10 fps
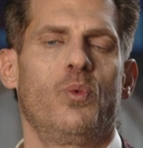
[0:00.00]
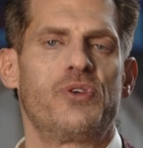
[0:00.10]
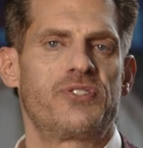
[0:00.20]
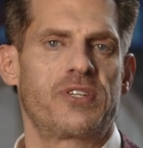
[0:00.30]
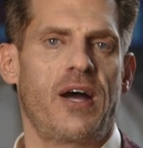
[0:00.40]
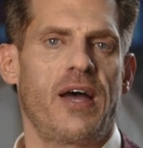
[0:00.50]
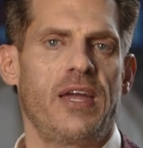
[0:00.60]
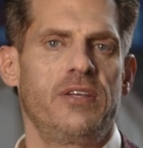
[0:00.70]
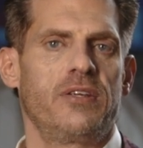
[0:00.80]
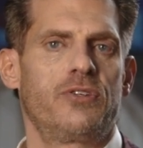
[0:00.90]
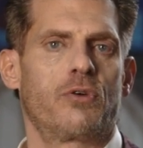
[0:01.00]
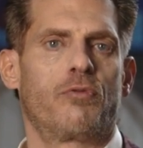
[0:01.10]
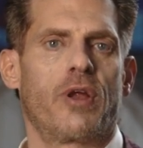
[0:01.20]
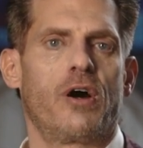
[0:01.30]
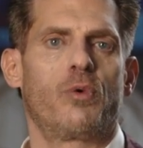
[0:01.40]
was tied to
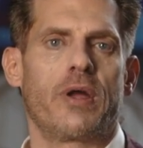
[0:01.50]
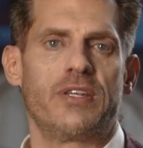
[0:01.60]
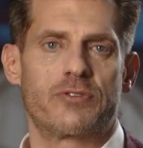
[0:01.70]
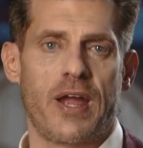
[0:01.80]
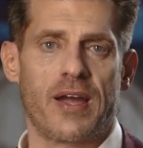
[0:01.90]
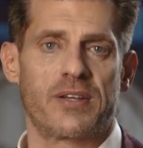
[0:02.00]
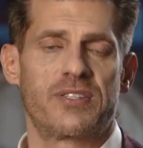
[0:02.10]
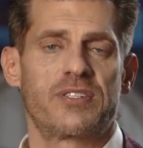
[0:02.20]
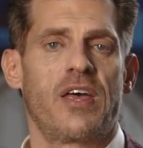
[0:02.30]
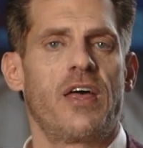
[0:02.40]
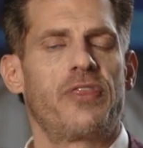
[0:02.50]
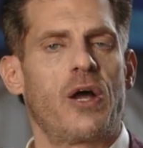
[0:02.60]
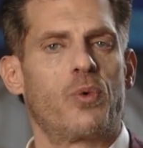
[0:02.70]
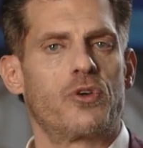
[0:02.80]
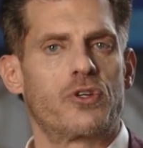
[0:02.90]
railway tracks
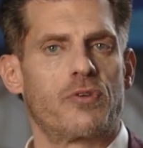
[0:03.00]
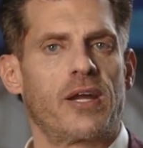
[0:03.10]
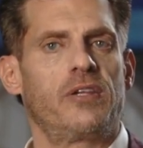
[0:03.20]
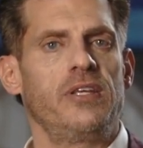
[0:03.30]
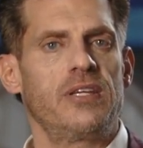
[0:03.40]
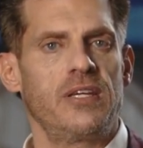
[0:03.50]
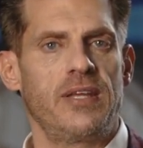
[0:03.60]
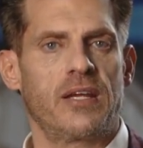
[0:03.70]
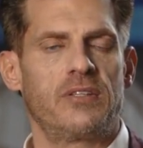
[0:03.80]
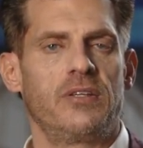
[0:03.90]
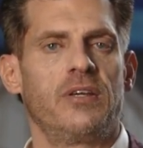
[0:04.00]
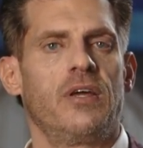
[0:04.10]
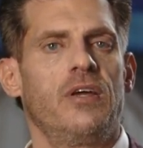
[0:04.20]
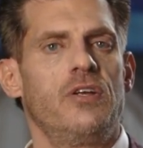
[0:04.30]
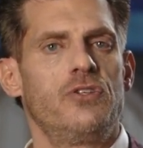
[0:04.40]
that were directly connected
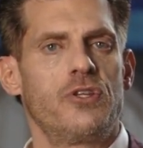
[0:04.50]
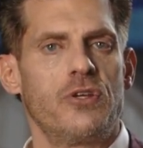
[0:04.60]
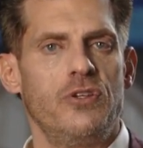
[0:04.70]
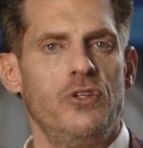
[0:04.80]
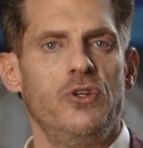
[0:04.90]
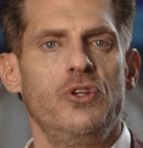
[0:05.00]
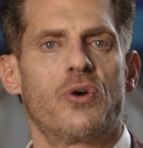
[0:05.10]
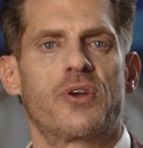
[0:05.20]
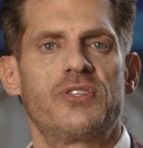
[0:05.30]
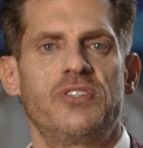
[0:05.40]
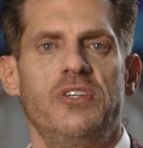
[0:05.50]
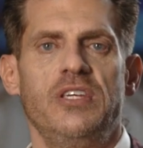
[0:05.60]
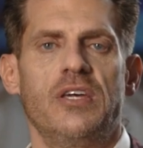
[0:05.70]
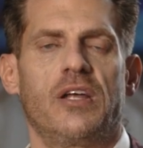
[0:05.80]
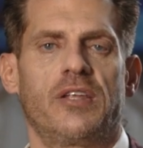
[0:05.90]
to the New York
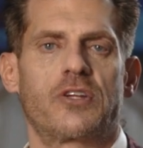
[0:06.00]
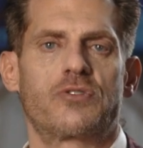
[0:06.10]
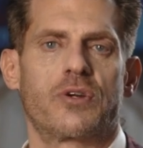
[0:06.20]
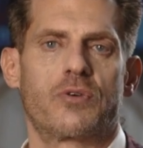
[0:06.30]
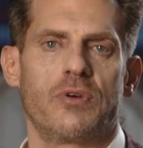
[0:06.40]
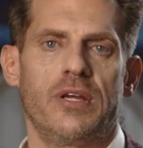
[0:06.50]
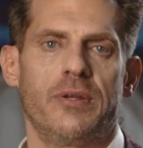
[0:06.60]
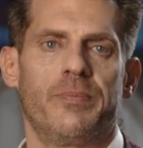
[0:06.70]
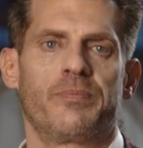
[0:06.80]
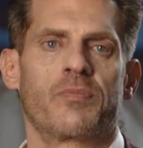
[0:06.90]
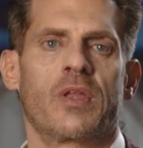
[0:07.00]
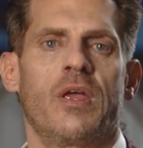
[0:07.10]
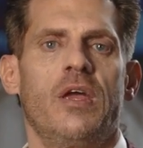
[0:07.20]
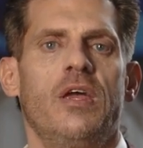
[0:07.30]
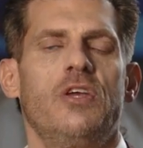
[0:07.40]
City electric grid.
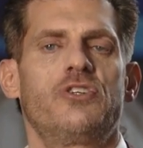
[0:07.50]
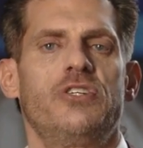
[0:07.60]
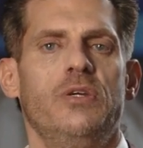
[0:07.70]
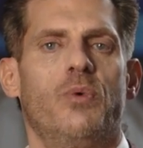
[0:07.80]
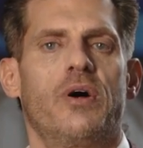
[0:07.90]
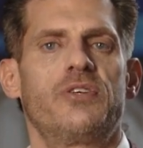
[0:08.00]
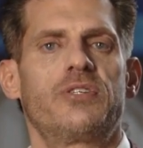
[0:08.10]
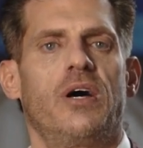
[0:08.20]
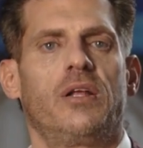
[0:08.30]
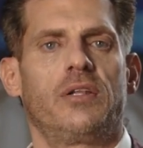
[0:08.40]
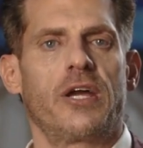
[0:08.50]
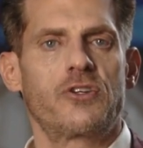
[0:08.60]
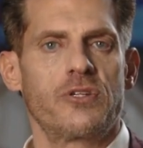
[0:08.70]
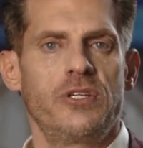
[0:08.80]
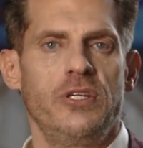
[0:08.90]
She was
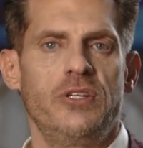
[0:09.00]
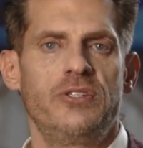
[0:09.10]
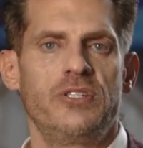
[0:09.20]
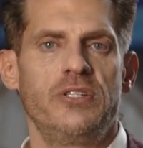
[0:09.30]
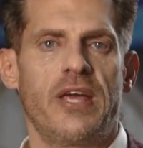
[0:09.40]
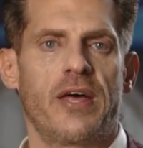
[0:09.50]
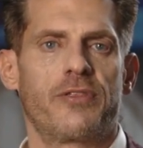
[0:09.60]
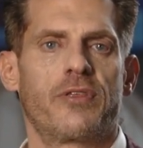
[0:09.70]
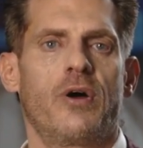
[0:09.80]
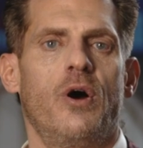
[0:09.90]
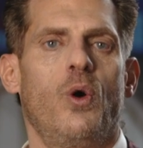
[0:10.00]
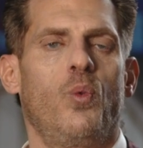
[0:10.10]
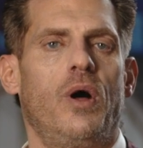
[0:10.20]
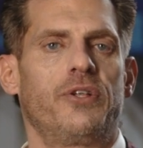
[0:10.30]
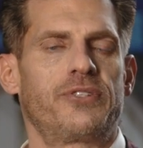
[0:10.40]
electrocuted to death
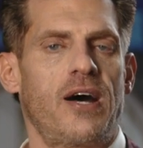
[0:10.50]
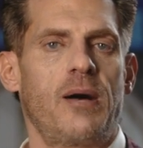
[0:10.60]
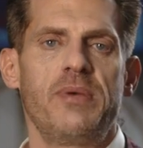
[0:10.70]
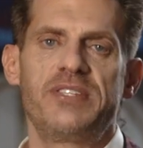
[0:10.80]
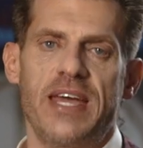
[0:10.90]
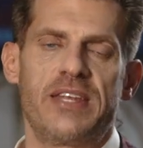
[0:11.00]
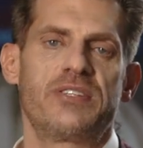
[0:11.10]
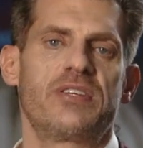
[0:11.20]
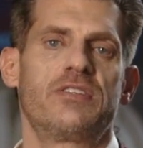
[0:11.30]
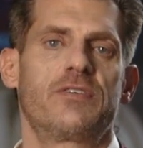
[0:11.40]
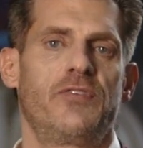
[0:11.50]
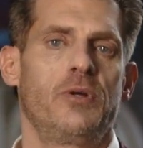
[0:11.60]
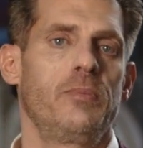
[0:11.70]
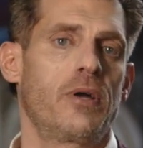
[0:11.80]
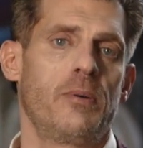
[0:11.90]
while Thomas Edison's
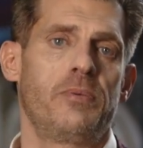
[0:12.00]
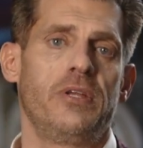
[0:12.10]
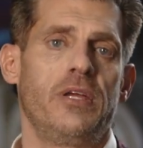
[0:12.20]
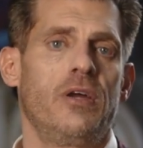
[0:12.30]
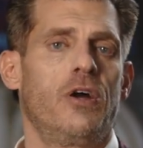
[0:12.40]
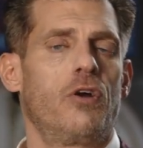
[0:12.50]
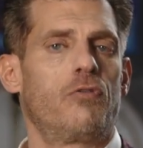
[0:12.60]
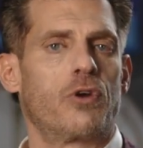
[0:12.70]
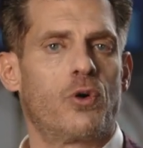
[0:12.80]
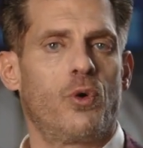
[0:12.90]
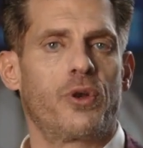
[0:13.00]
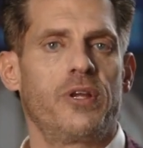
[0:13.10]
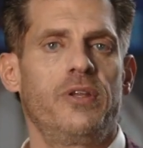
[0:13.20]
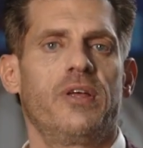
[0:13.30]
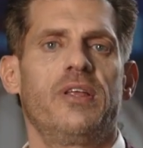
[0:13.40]
film company
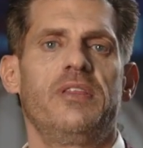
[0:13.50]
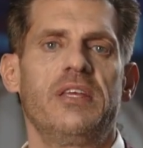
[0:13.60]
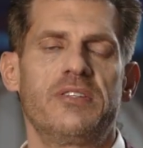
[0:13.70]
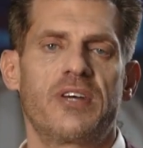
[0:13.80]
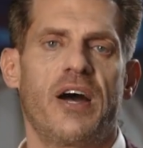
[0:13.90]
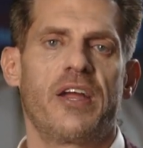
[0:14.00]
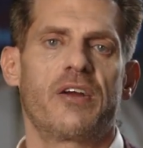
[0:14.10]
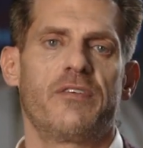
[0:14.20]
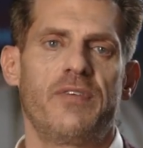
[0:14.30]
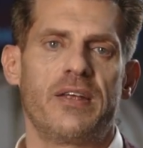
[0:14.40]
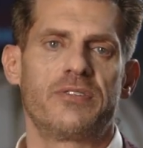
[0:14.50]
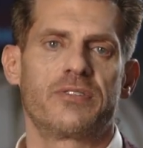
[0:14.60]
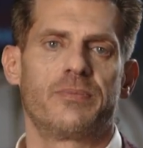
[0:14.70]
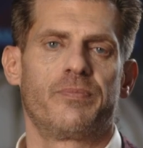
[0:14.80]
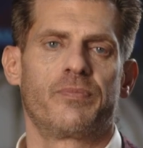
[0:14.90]
recorded the entire event.